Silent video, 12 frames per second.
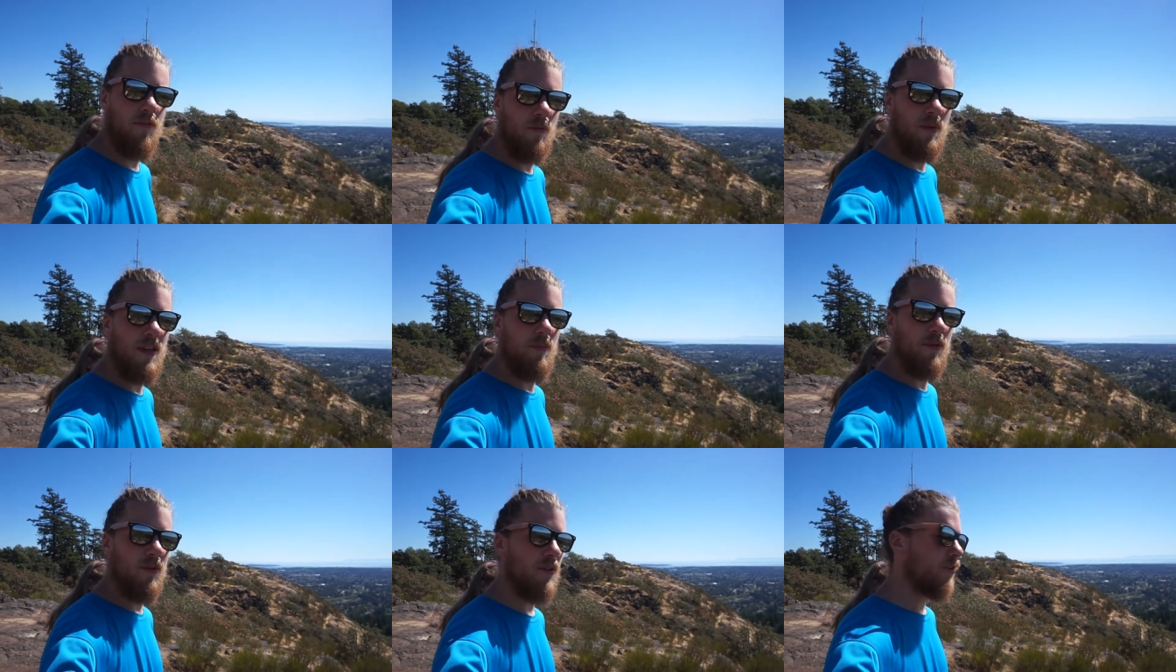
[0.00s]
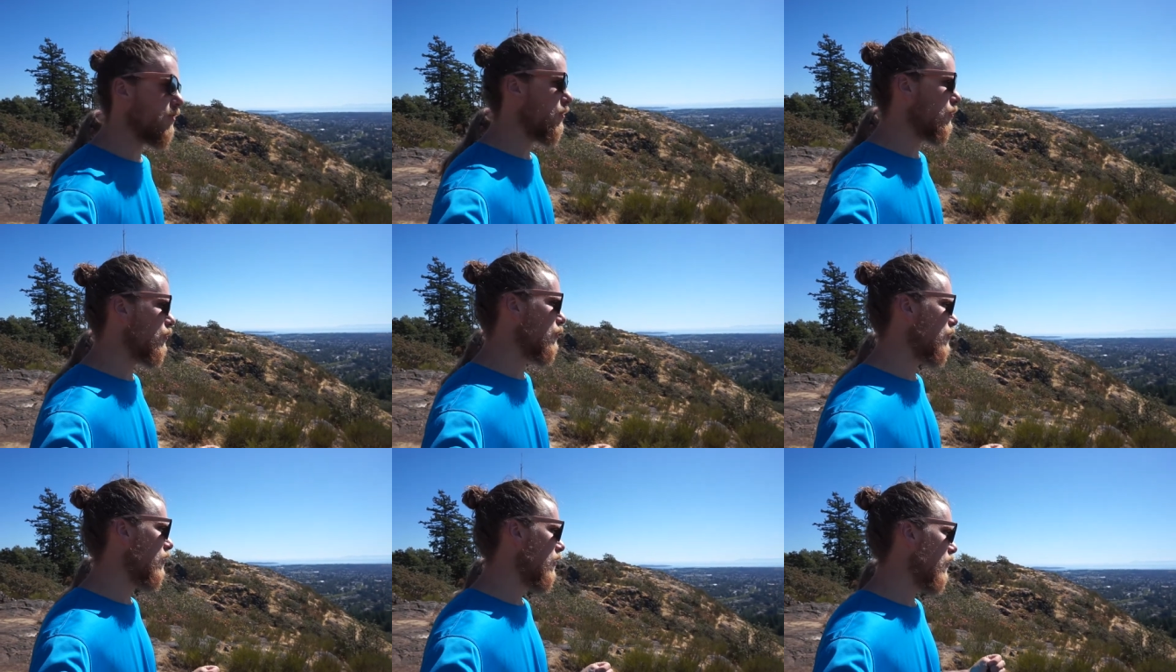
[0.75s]
for people
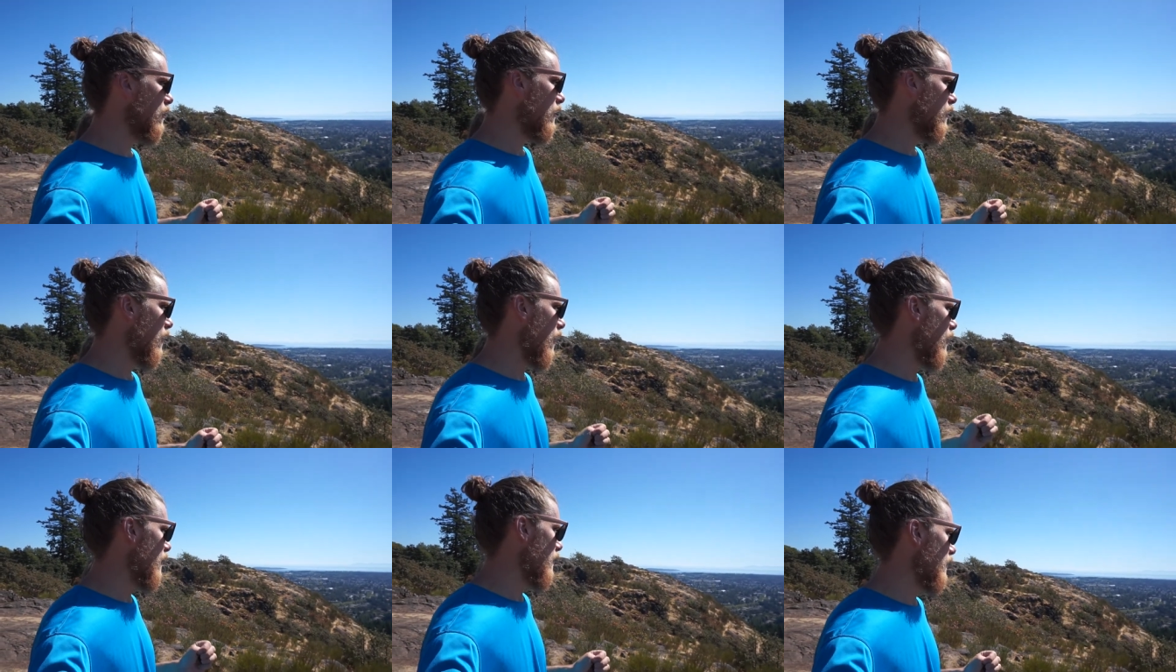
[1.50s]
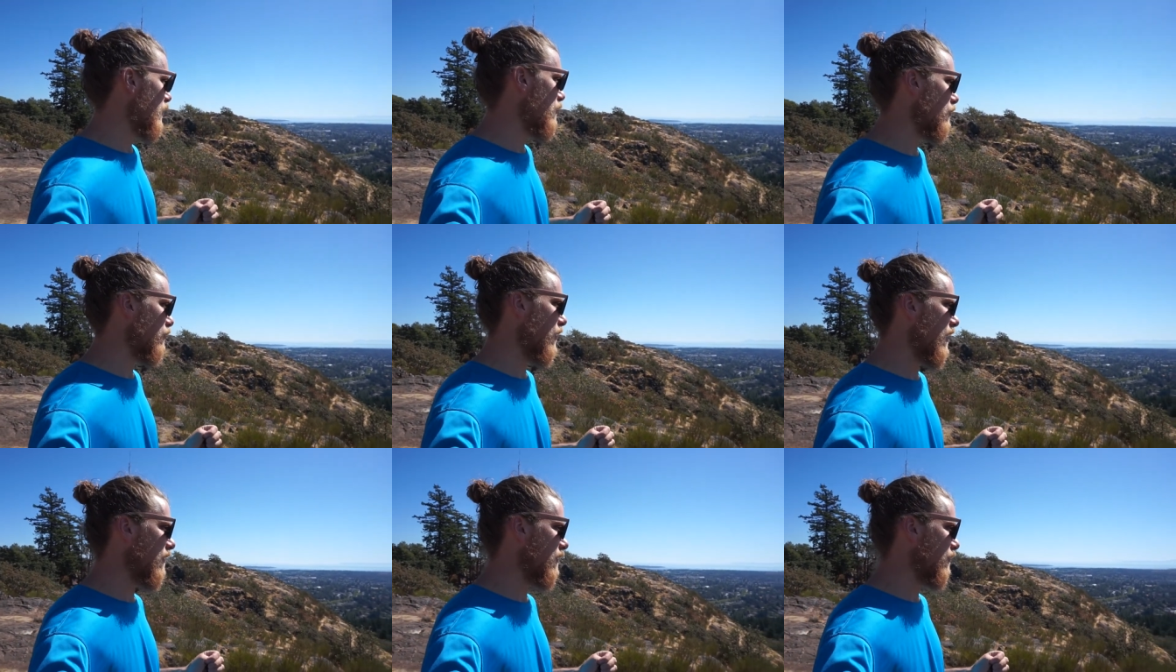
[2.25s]
who aren't huge
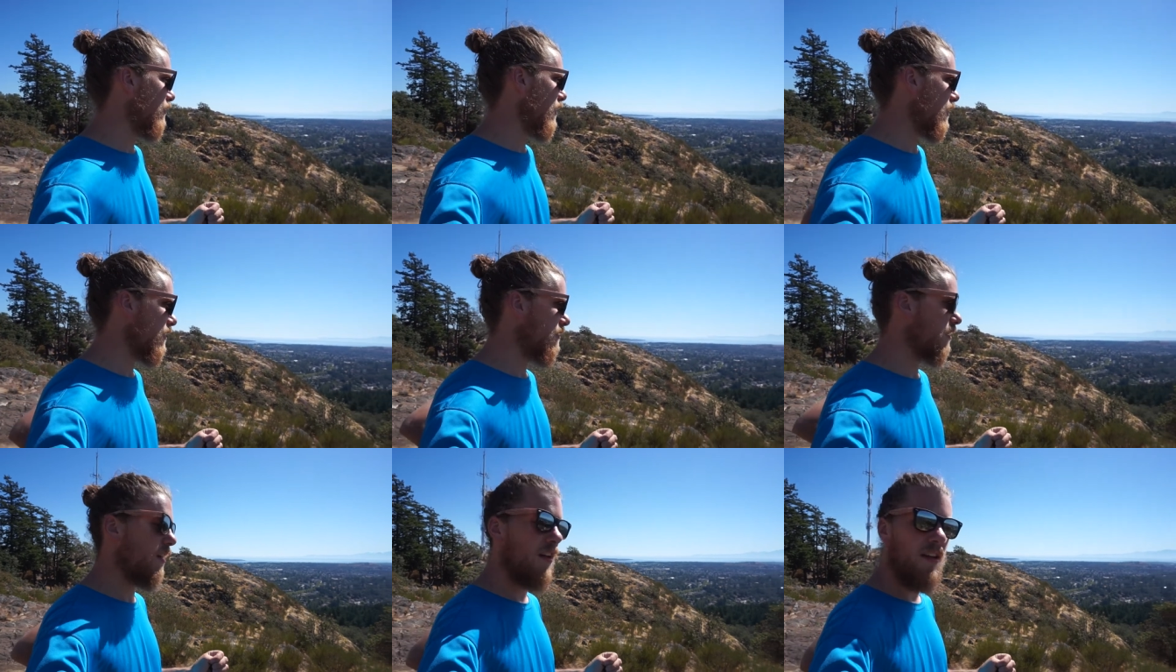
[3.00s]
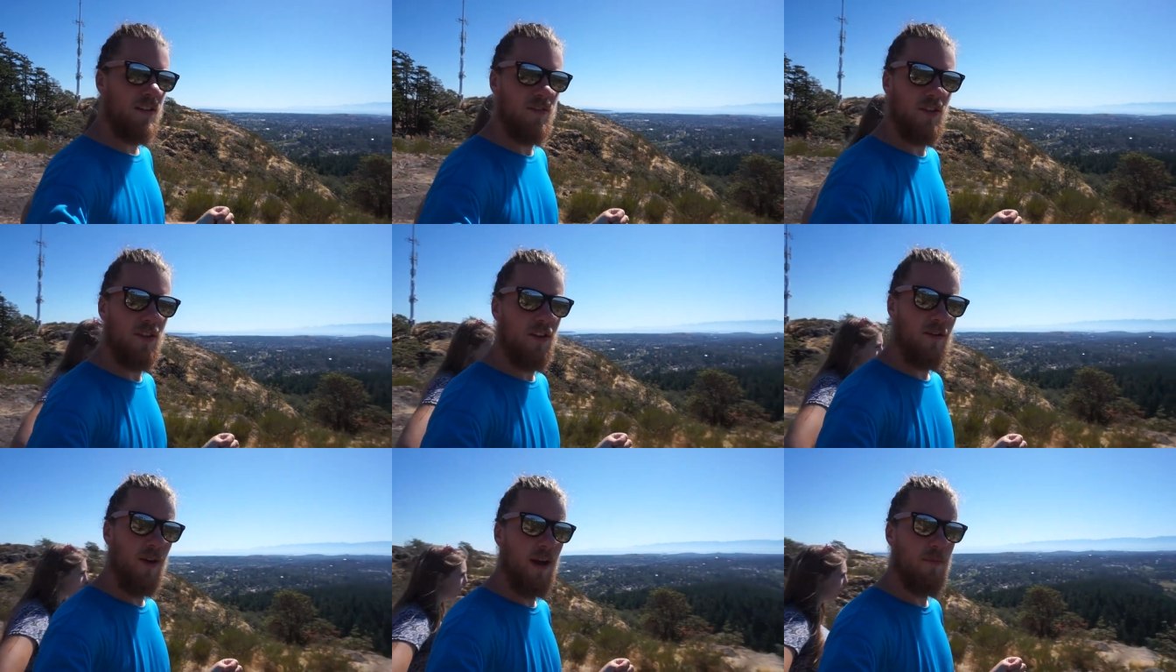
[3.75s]
fans of cities. Because if you look
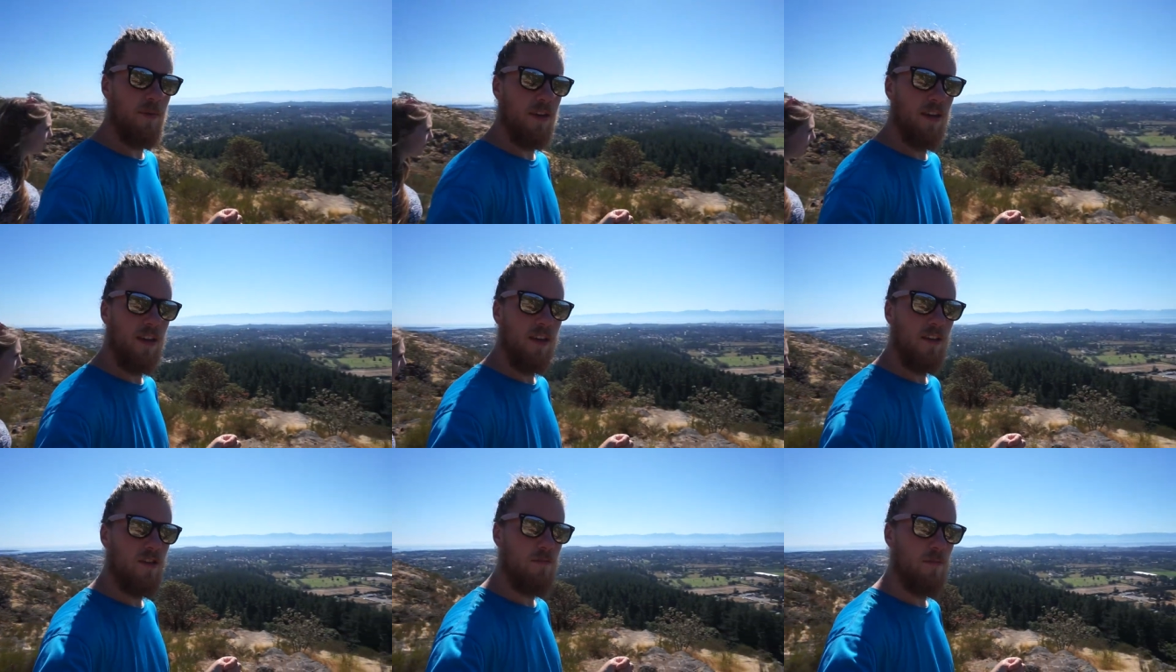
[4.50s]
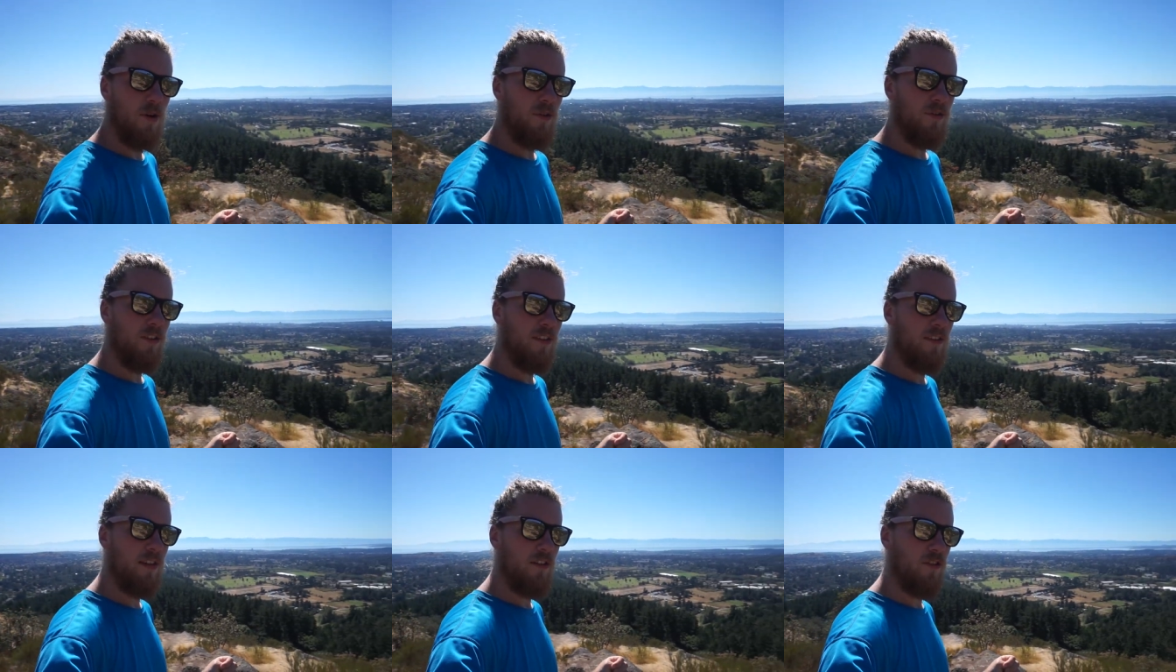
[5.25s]
around me, you mostly
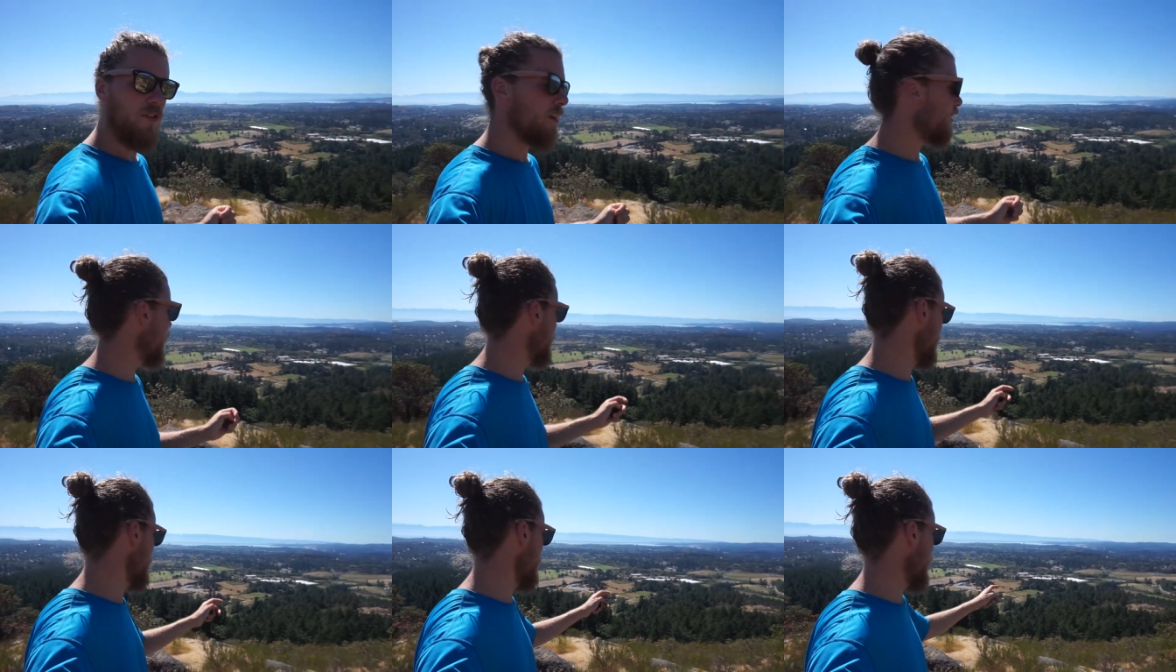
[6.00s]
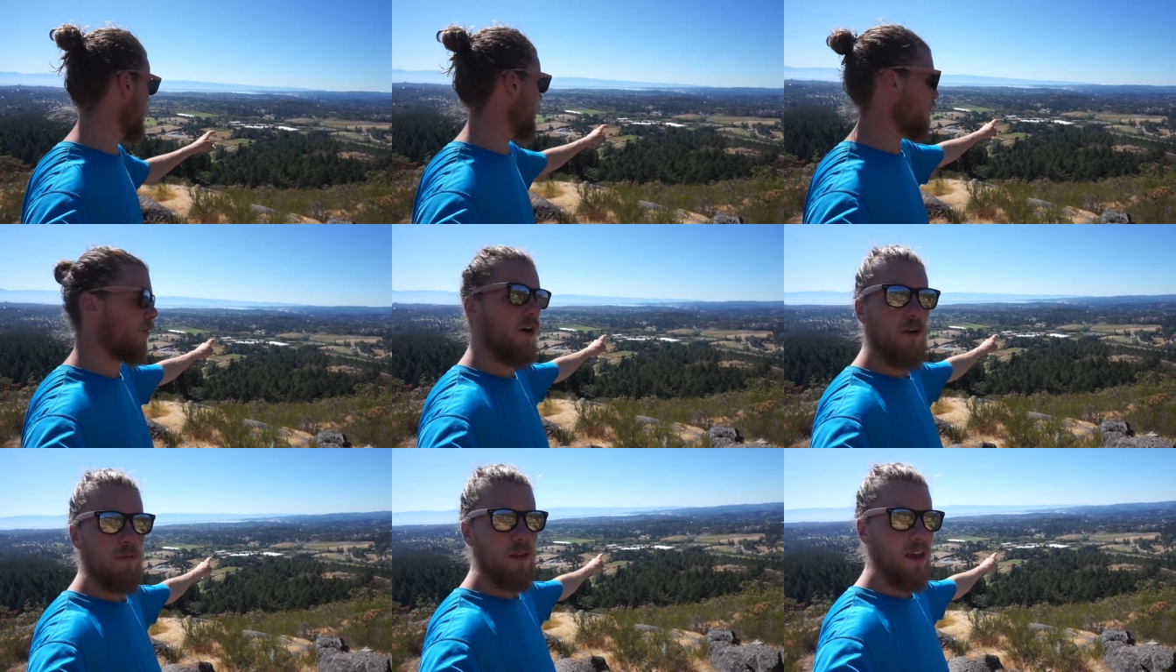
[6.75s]
see trees, there's like
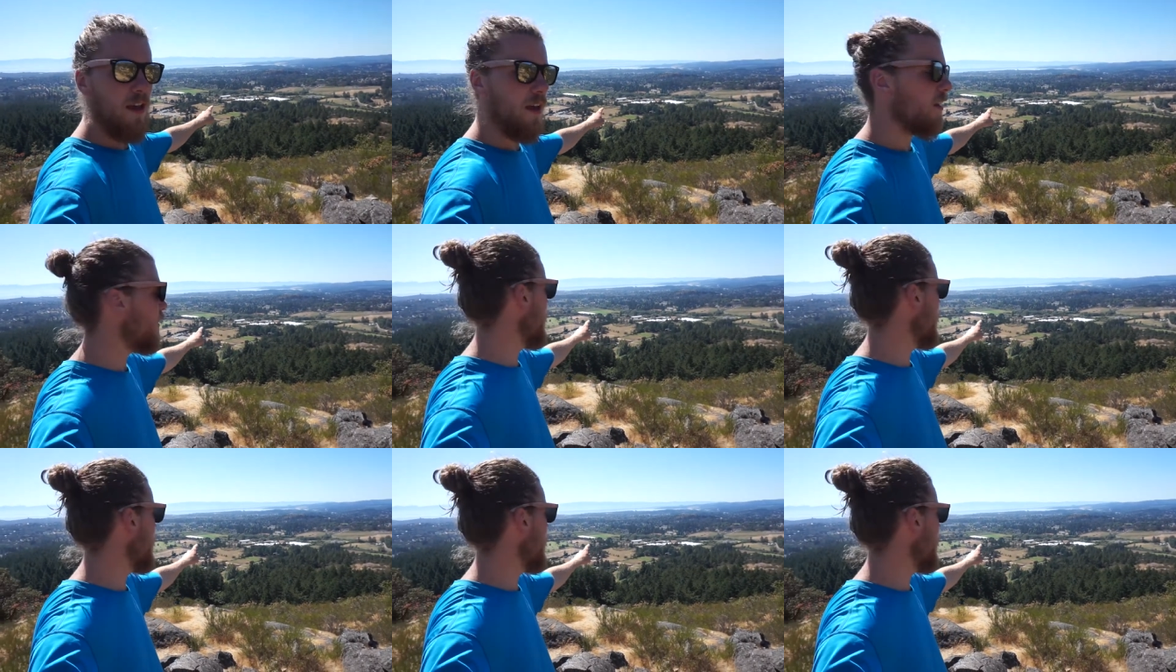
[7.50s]
farmland